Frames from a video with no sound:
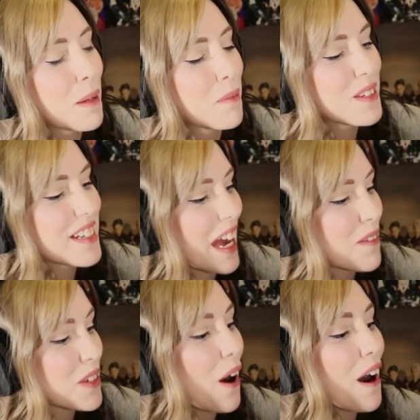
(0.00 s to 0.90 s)
people's
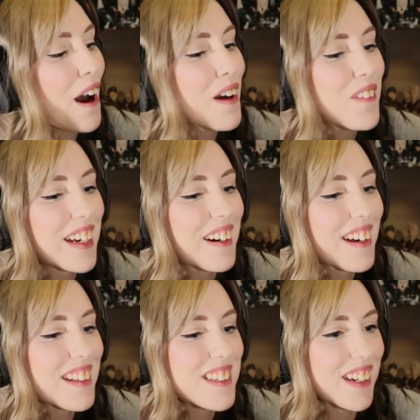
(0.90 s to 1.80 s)
names. Oh my
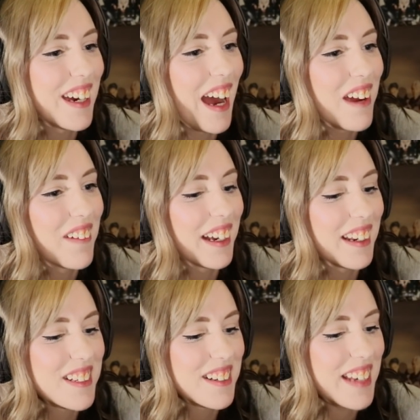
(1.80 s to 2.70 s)
god, sorry, I
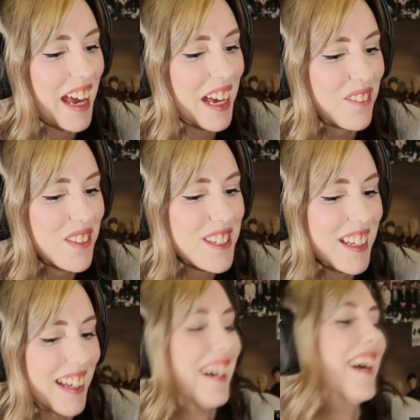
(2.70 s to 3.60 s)
recognize your names. Oh my